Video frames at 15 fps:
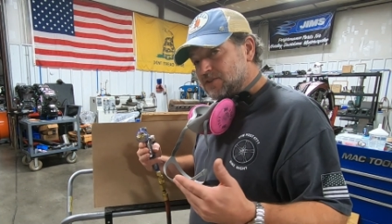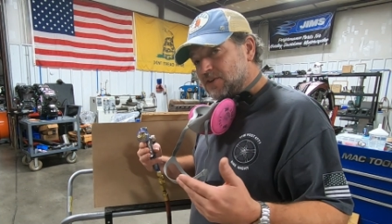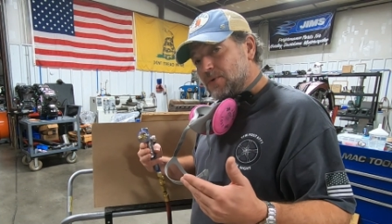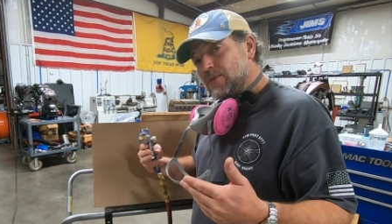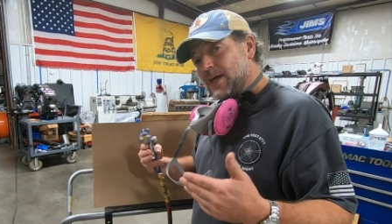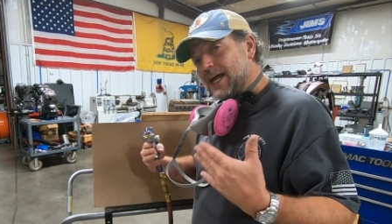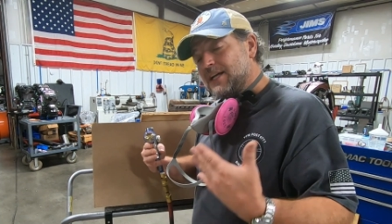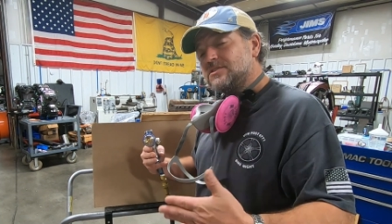so
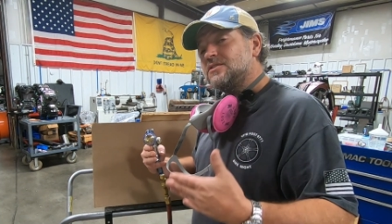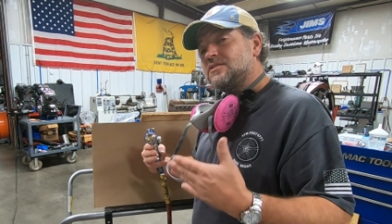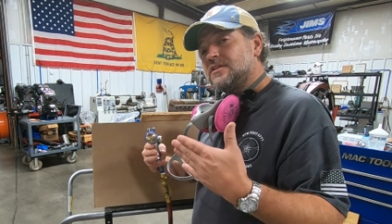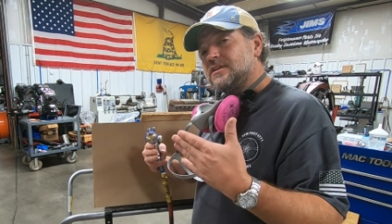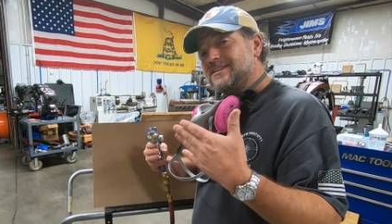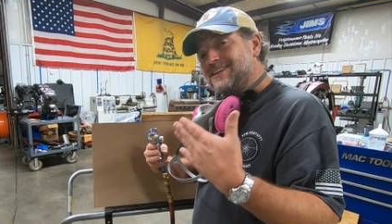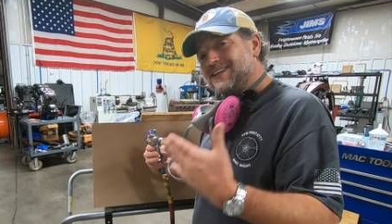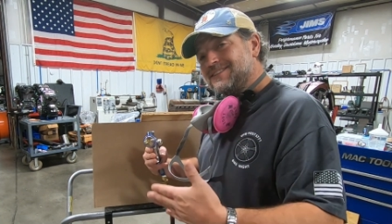that's
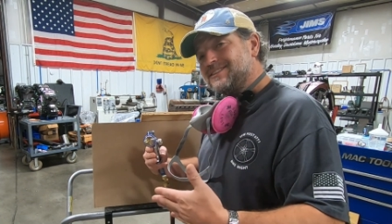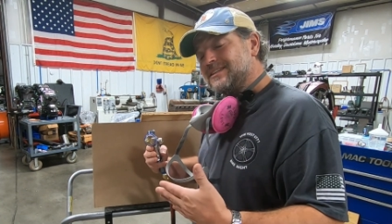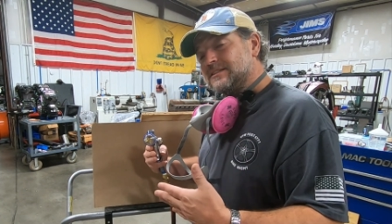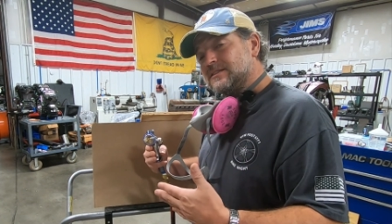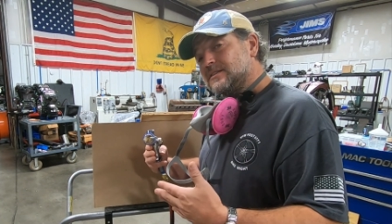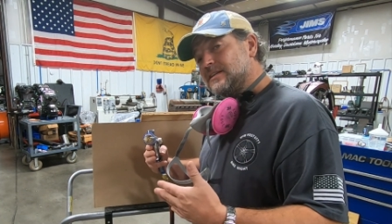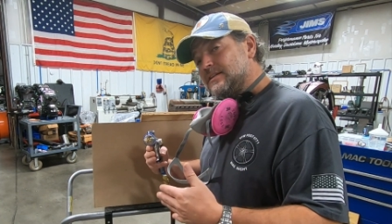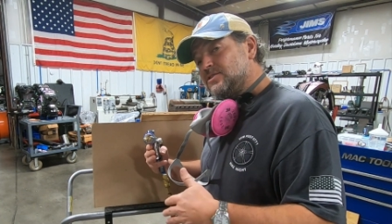the
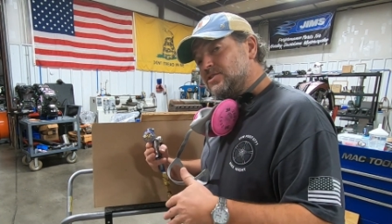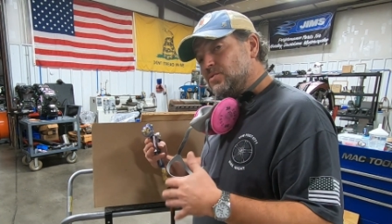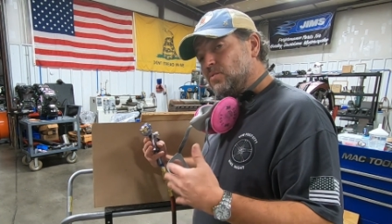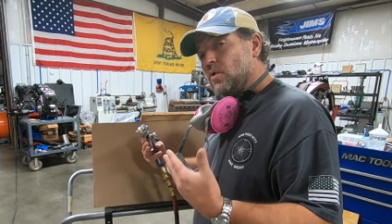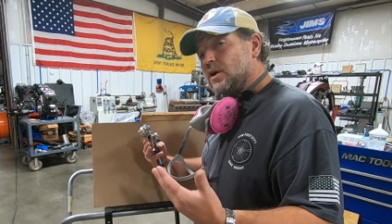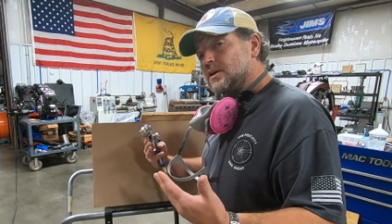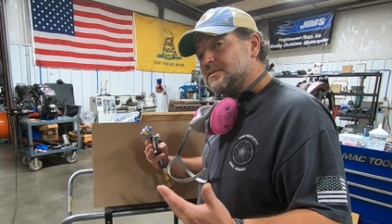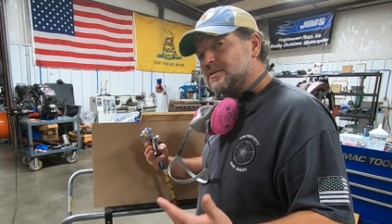distance that you
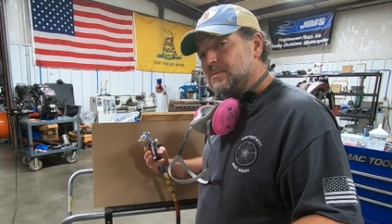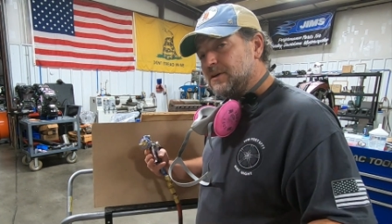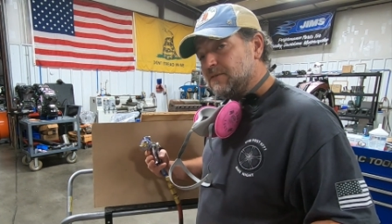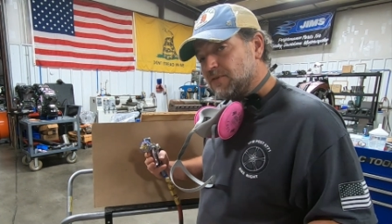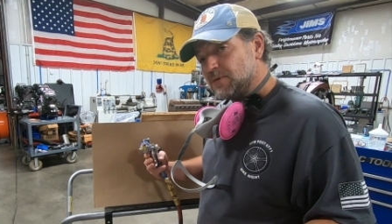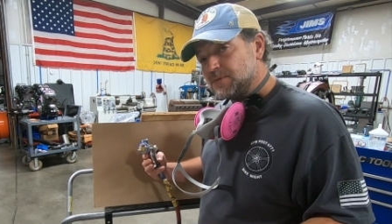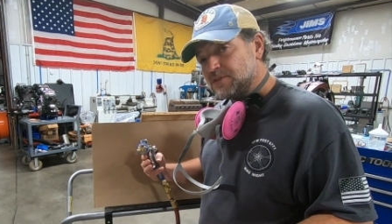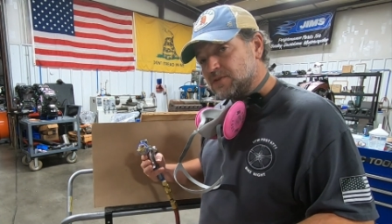want to be
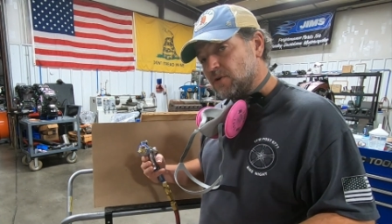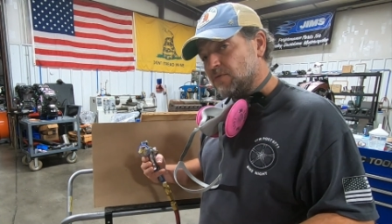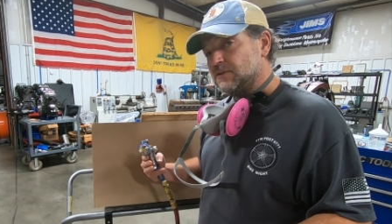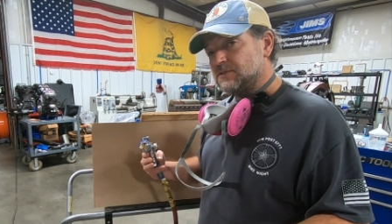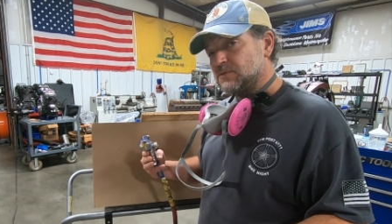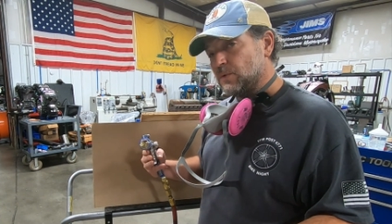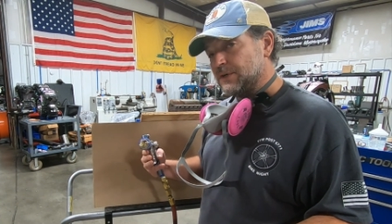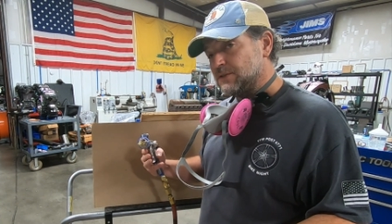from the
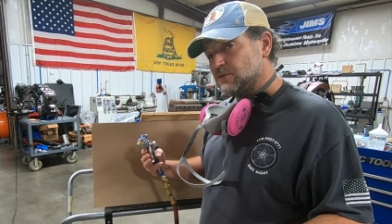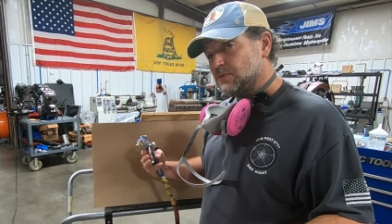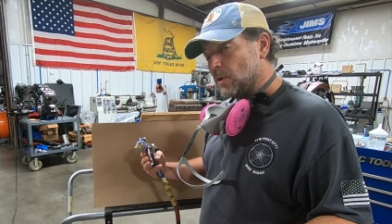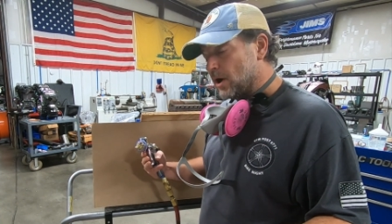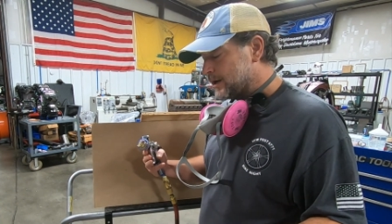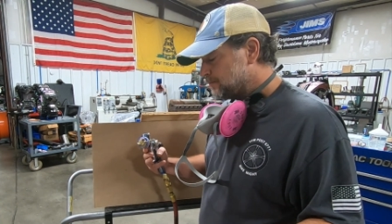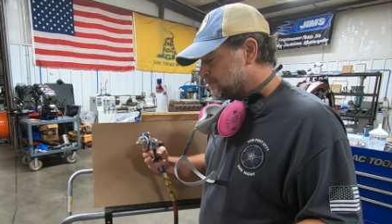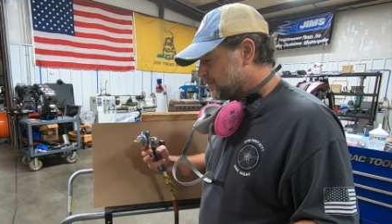surface when you
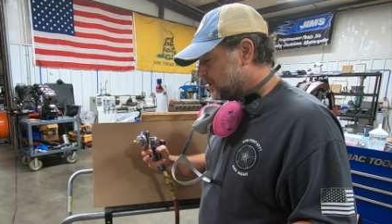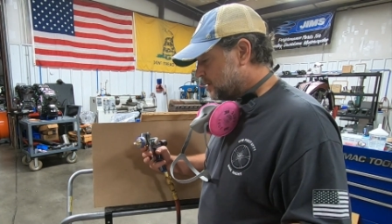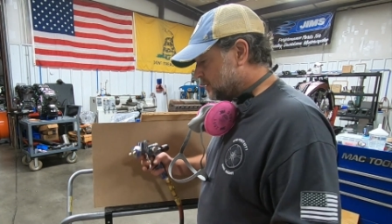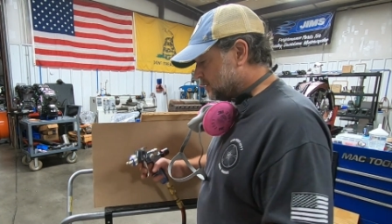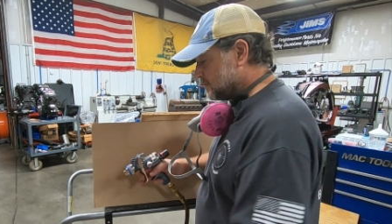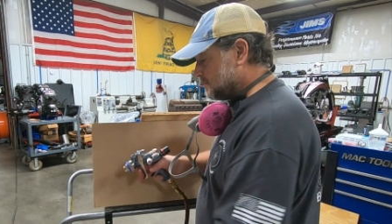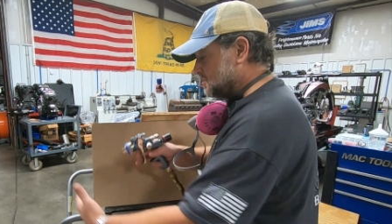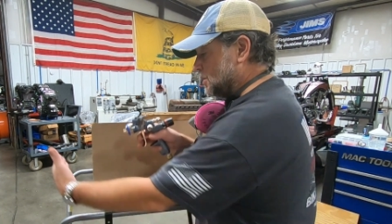spray.
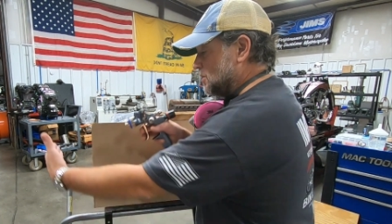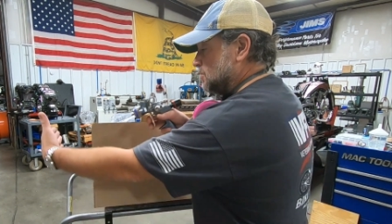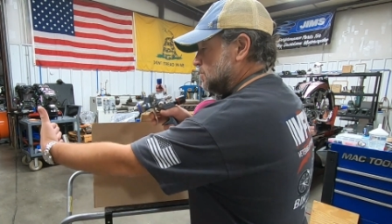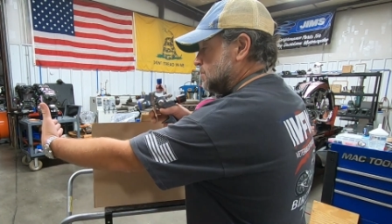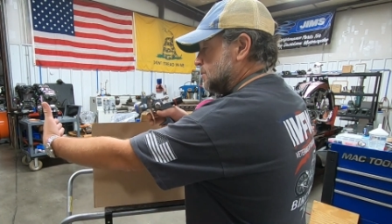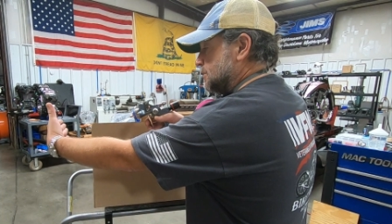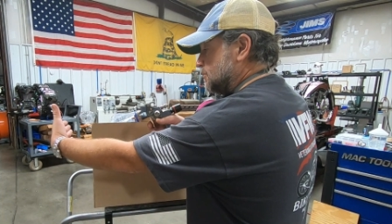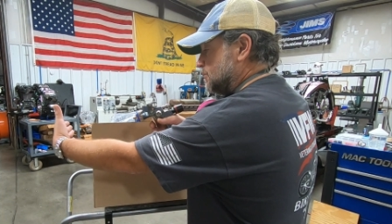So
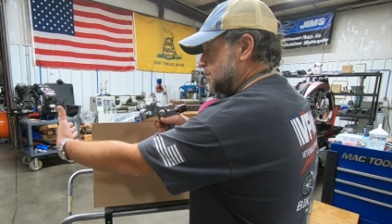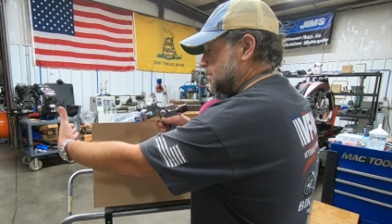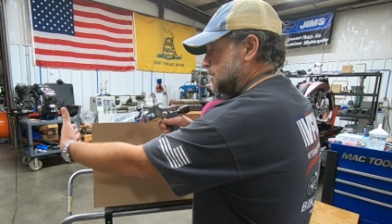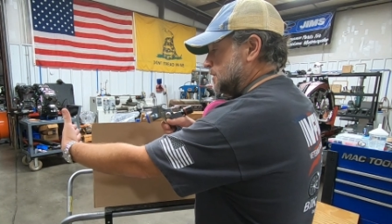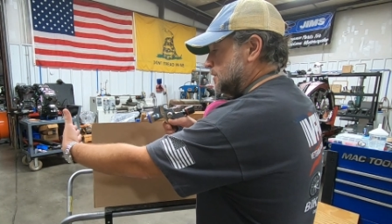if we